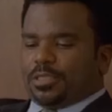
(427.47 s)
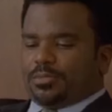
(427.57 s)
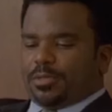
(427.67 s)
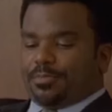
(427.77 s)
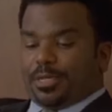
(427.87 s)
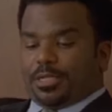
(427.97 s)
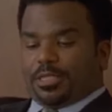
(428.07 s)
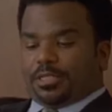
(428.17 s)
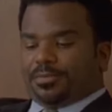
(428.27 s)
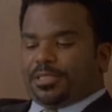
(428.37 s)
Gentlemen,
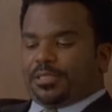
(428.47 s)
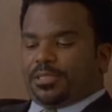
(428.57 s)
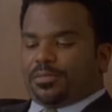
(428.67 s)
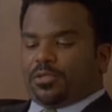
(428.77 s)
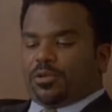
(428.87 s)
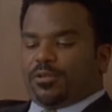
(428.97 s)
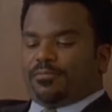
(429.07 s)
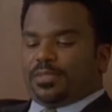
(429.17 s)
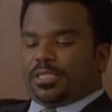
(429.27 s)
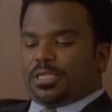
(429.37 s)
apparently there's been some sort
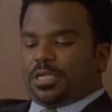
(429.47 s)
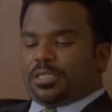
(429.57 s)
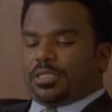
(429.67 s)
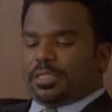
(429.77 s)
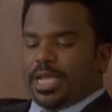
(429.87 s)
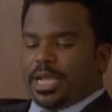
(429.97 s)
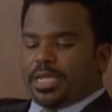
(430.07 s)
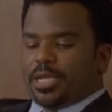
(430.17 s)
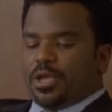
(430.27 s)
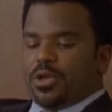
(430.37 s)
of
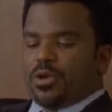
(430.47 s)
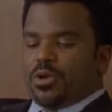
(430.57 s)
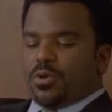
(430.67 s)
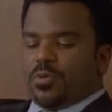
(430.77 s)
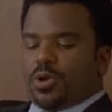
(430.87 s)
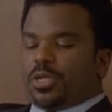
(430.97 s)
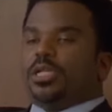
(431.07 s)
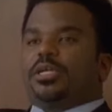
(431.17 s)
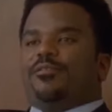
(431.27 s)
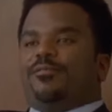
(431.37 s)
misunderstanding. We're
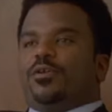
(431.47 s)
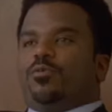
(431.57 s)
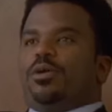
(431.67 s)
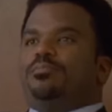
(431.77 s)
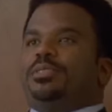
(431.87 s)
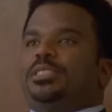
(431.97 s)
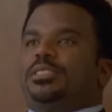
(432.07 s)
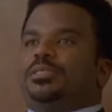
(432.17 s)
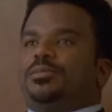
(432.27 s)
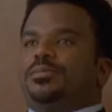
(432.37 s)
only looking to fill one
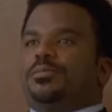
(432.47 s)
position.